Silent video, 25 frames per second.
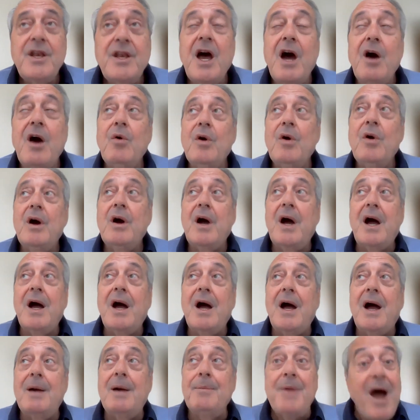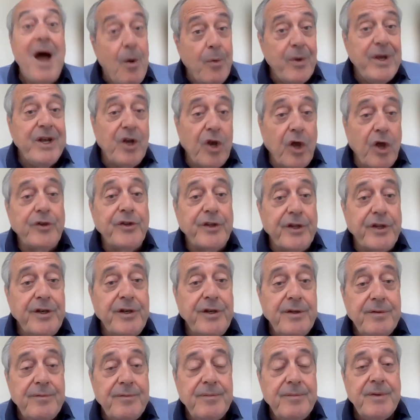Now, I'm now in
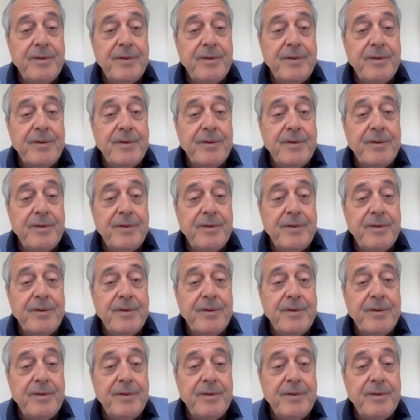London.